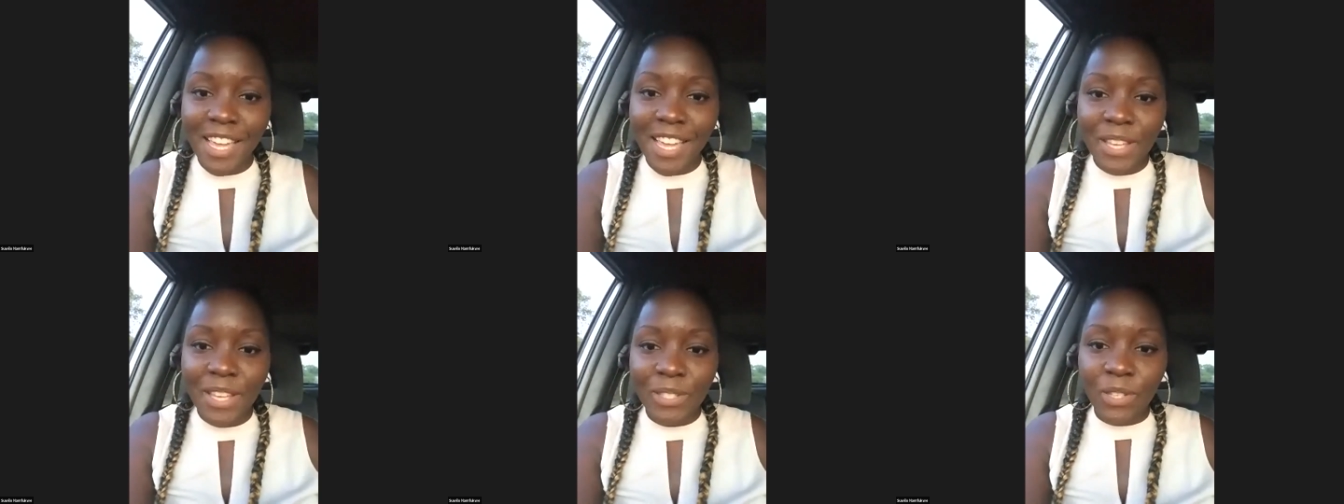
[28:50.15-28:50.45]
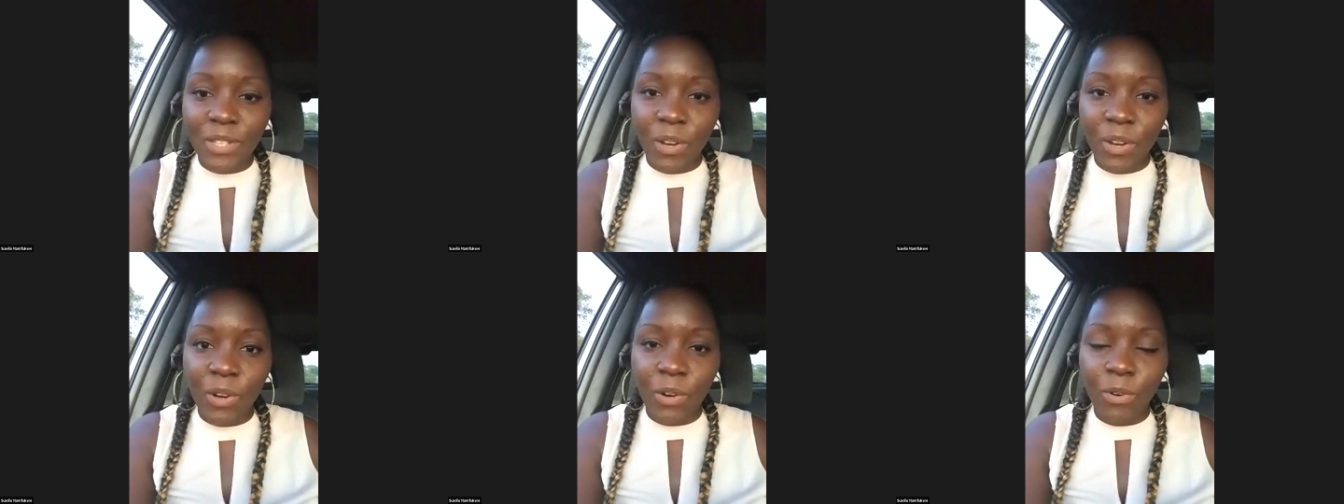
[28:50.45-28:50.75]

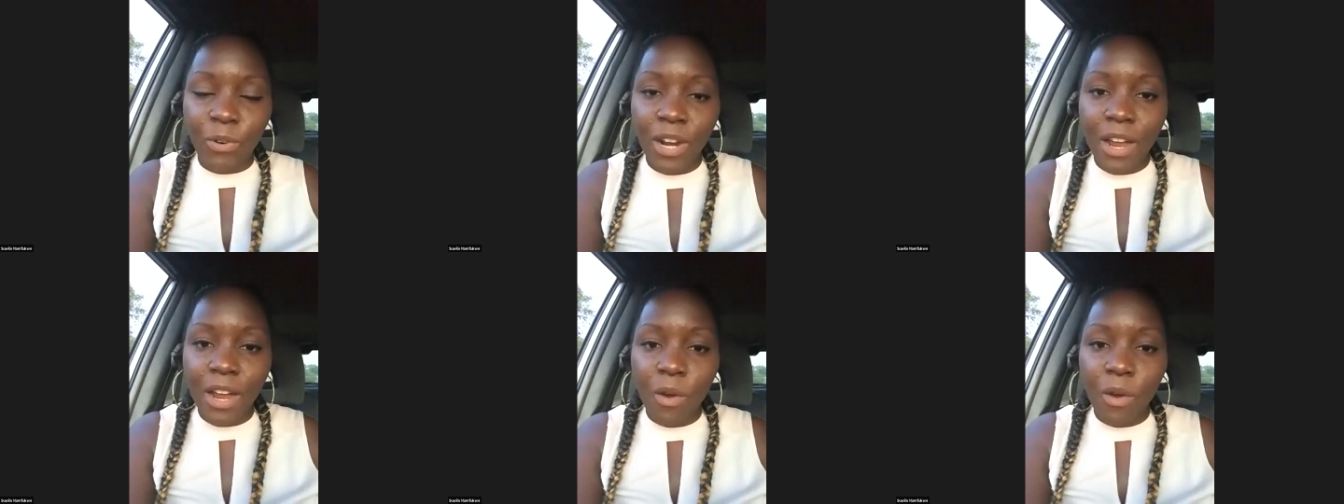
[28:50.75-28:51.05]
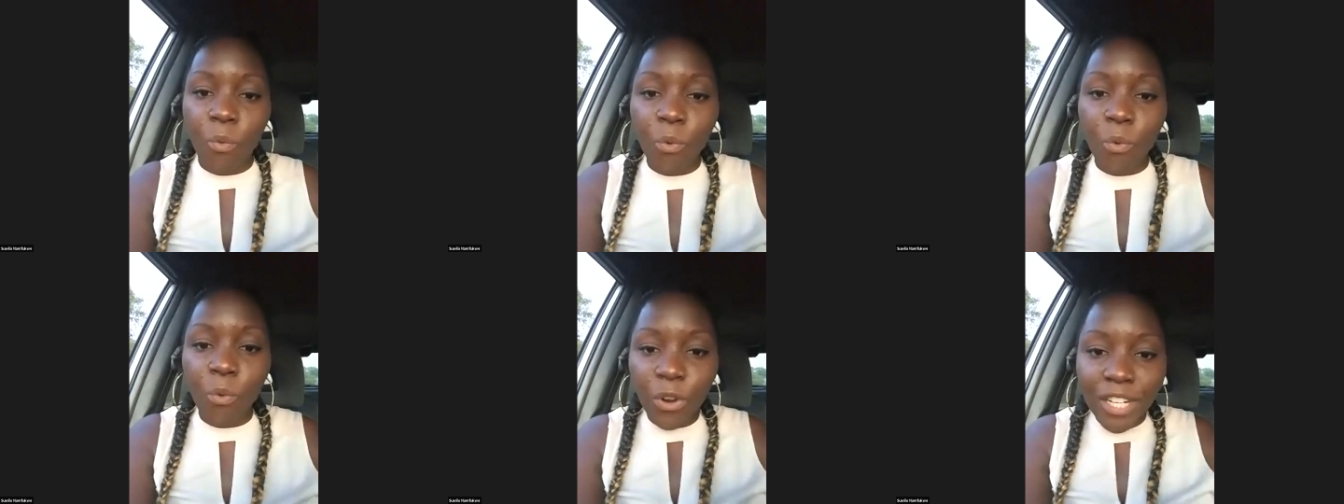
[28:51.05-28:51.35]
So
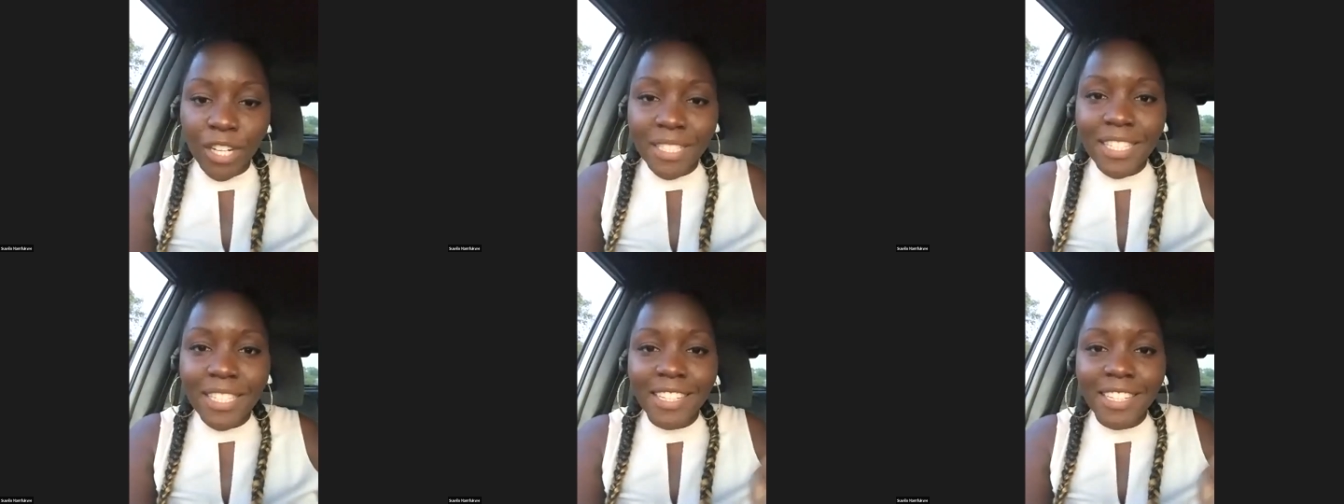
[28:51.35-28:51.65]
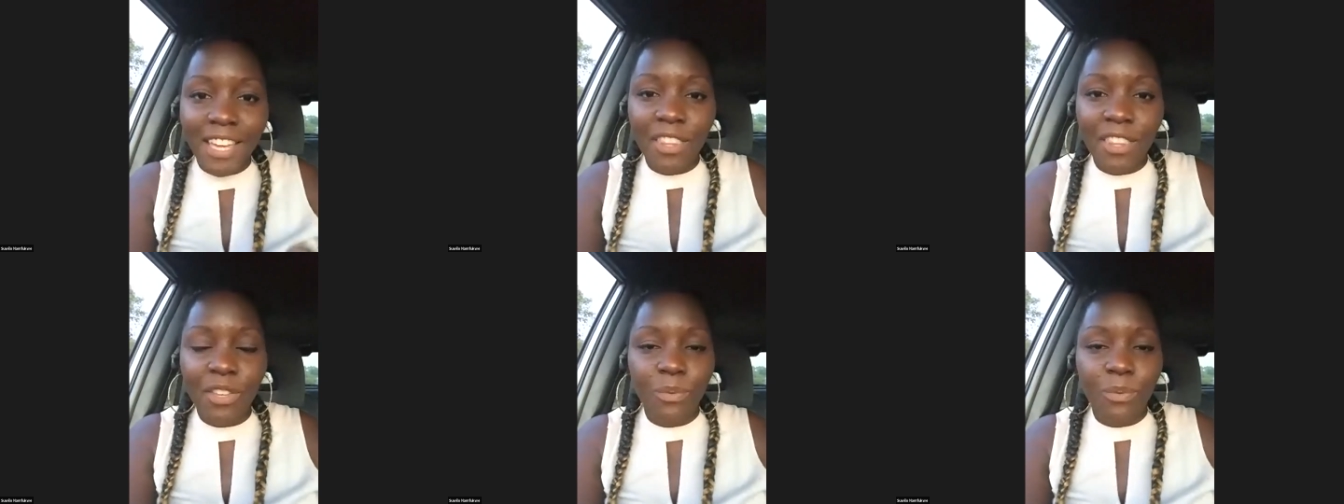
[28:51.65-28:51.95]
work
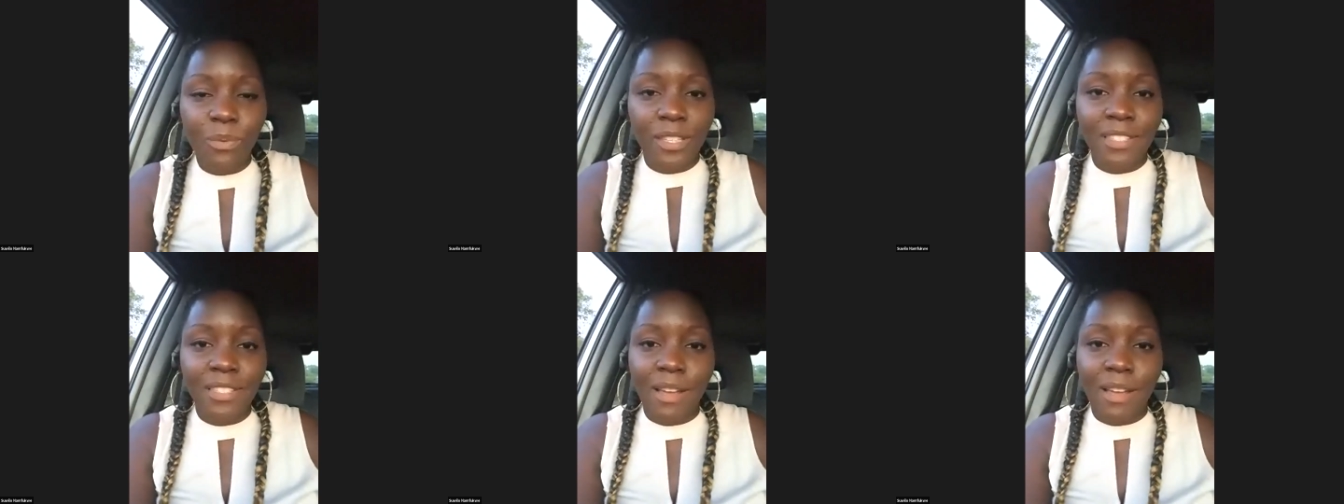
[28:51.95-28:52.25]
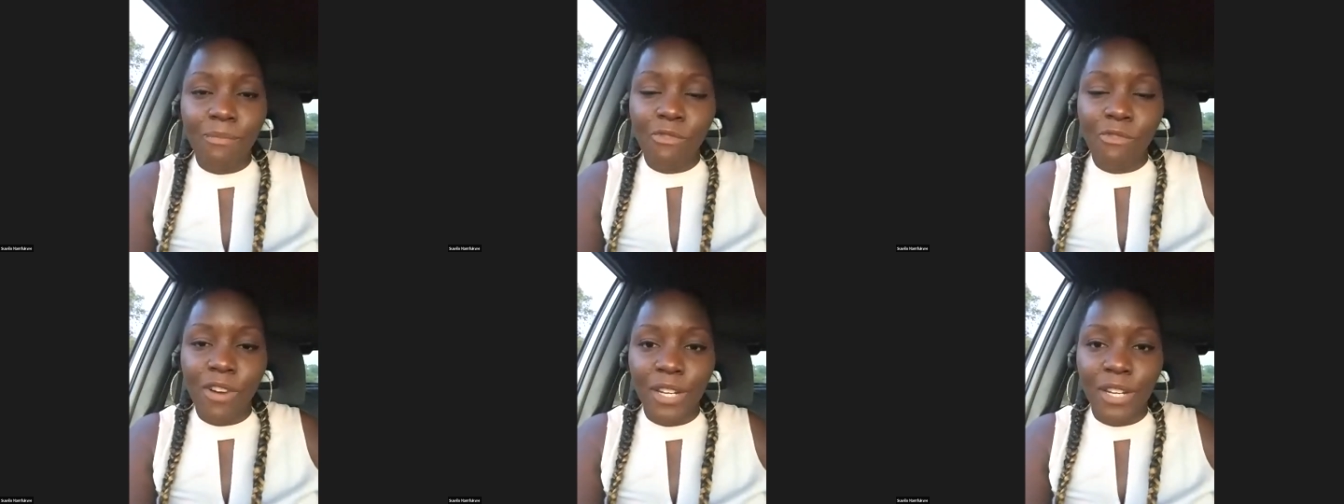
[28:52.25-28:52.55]
together with
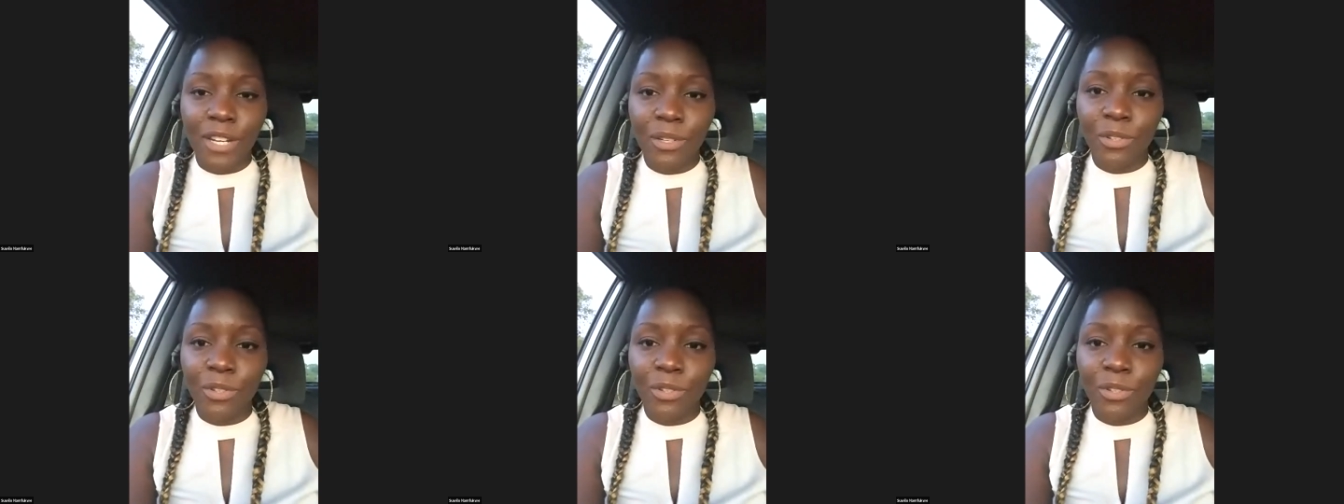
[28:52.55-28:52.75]
someone